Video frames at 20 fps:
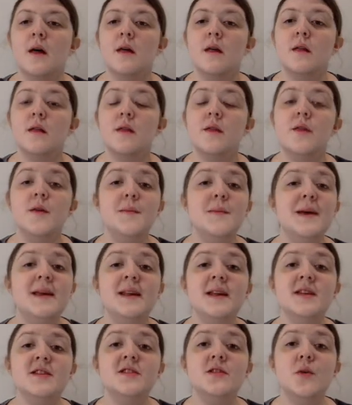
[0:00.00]
The
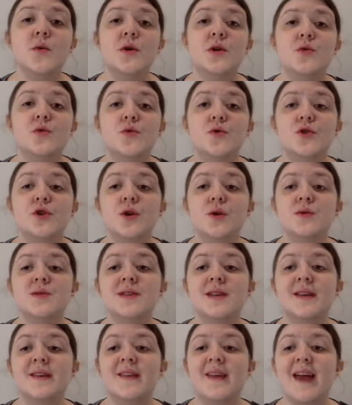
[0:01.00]
minister
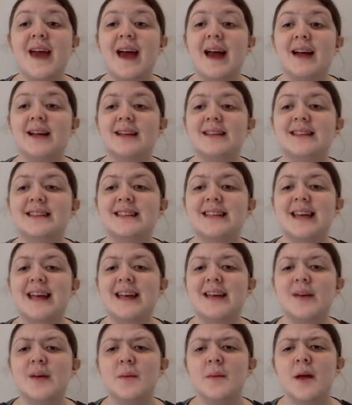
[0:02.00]
introducing the Act said,
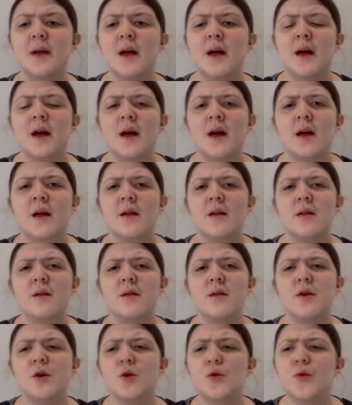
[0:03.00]
"The
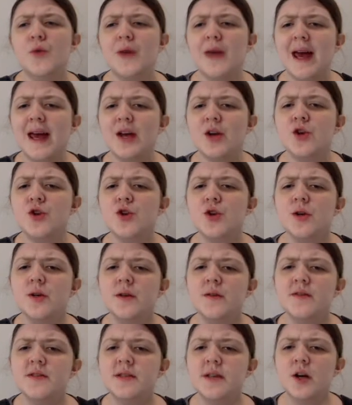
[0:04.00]
creation of
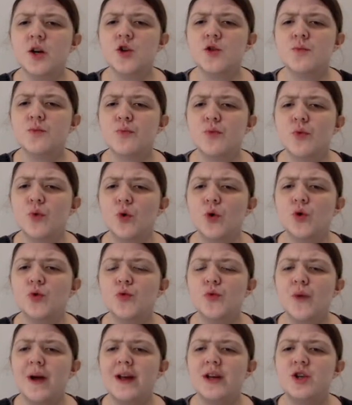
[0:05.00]
such
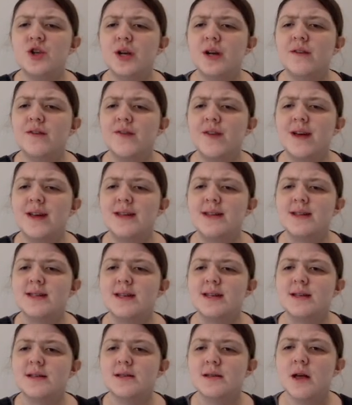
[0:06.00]
broad-ranging
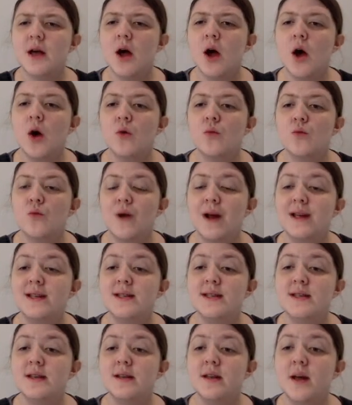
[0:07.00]
offences raises
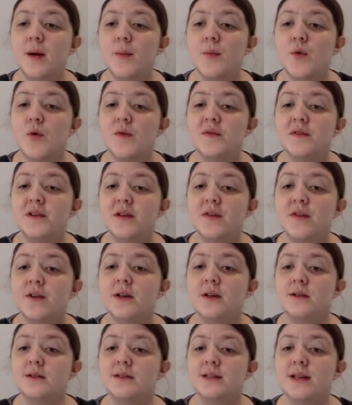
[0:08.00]
a number of
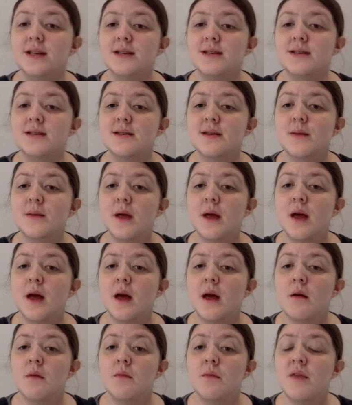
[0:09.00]
difficulties.
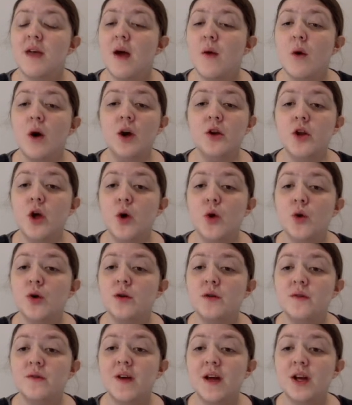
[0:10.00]
There are no
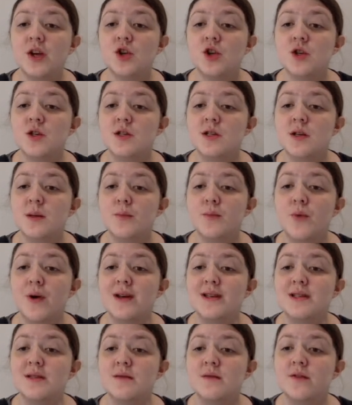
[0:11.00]
convictions at
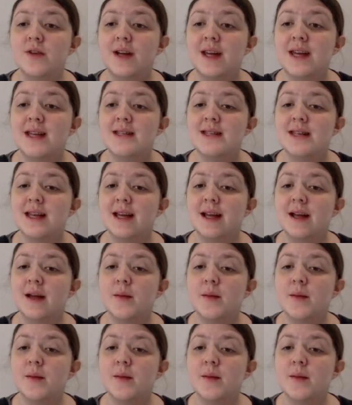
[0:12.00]
present for kissing.